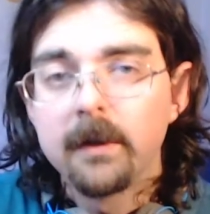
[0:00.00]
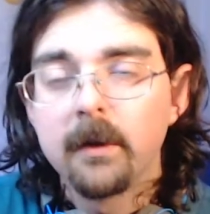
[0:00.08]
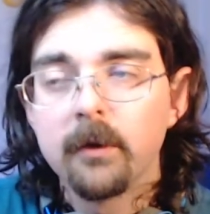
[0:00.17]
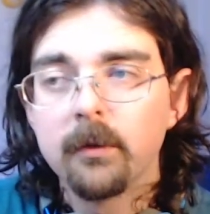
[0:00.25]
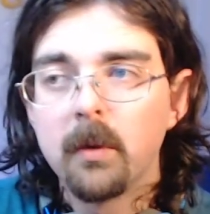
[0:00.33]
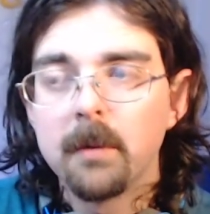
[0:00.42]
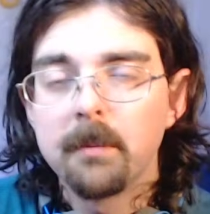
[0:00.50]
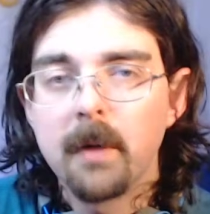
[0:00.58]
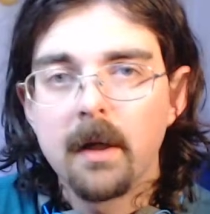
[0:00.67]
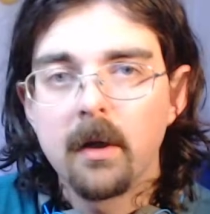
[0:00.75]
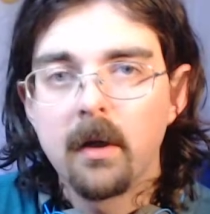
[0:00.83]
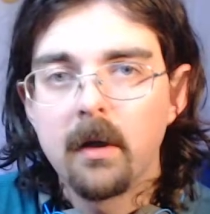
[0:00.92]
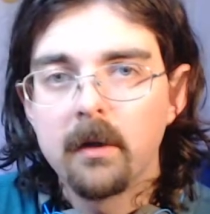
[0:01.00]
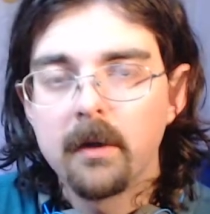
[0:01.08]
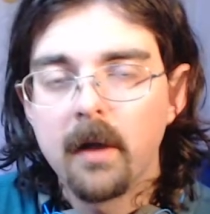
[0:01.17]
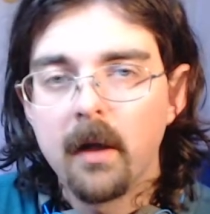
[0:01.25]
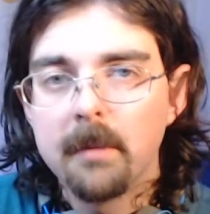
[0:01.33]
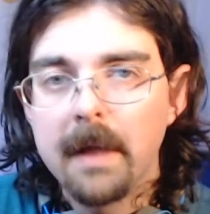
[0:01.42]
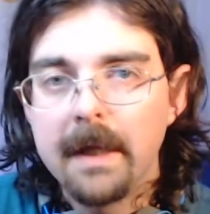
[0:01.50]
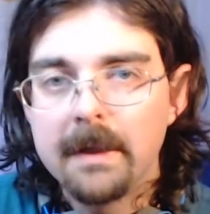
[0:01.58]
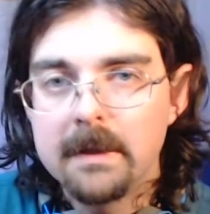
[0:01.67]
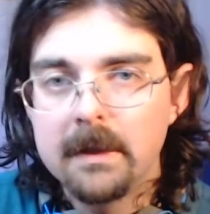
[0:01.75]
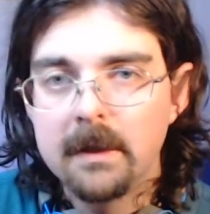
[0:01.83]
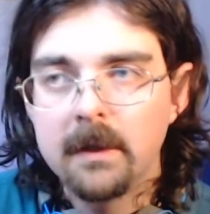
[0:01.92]
There's one brand called
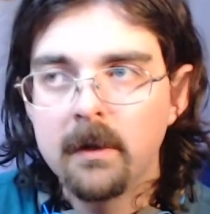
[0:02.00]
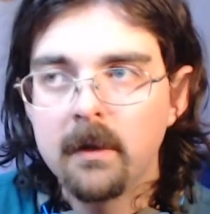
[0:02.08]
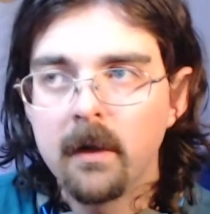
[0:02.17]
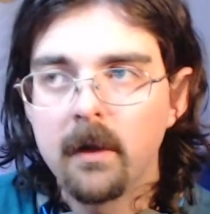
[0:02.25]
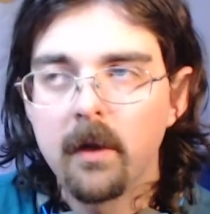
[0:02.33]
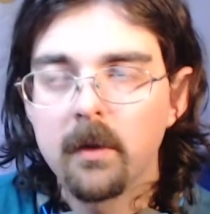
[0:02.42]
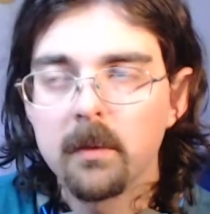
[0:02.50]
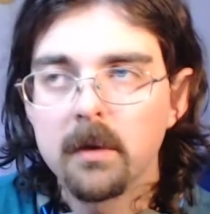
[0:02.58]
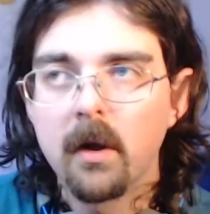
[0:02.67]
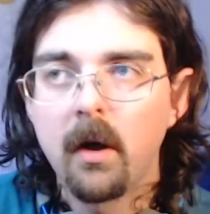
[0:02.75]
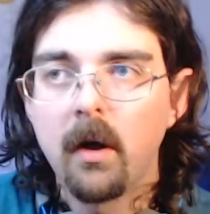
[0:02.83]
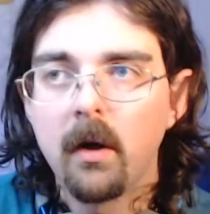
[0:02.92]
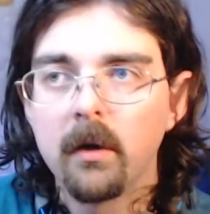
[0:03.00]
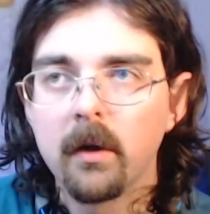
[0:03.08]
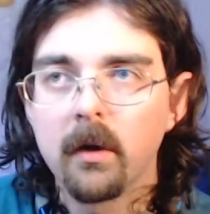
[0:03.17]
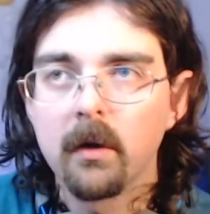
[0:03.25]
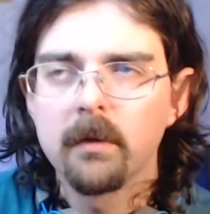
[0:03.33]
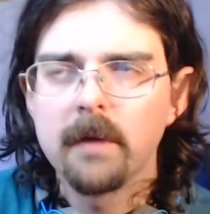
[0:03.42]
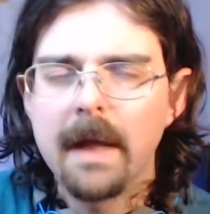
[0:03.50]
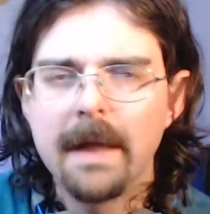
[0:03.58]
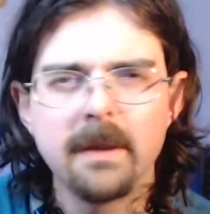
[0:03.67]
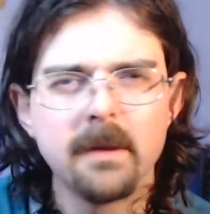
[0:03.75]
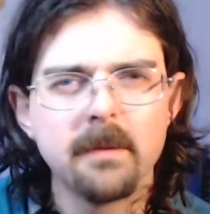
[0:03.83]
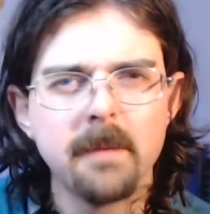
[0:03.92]
Hadean, another one called, or
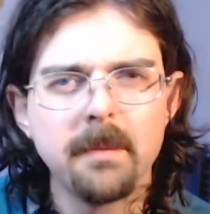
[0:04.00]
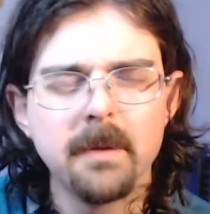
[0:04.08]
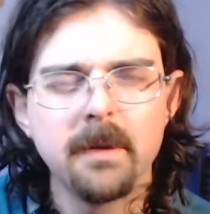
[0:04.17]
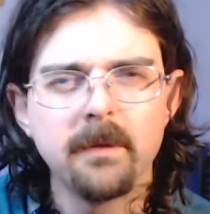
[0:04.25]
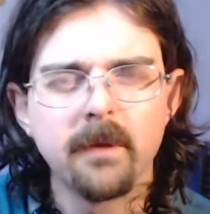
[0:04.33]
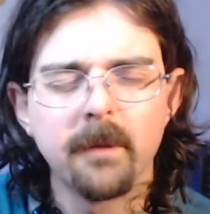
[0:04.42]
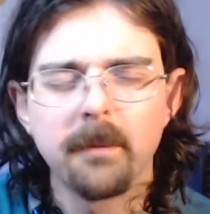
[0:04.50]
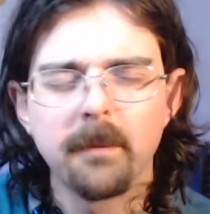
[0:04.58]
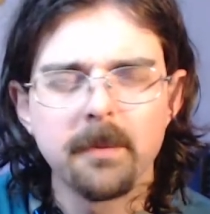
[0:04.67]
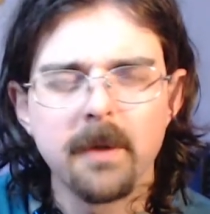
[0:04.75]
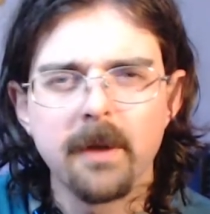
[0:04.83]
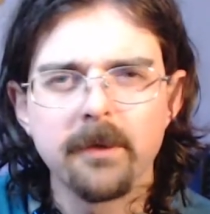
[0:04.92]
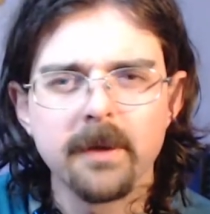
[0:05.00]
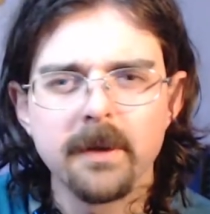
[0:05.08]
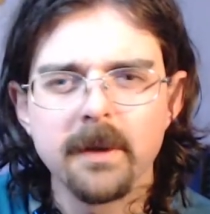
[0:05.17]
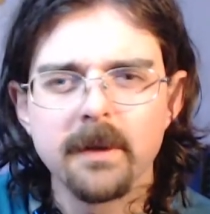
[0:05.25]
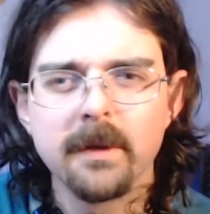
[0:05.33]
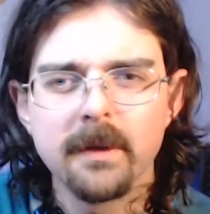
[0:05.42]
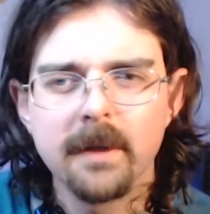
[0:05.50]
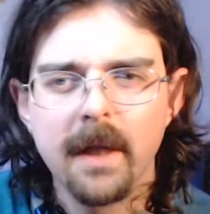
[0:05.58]
Hadean maybe. I must pronouncing it again.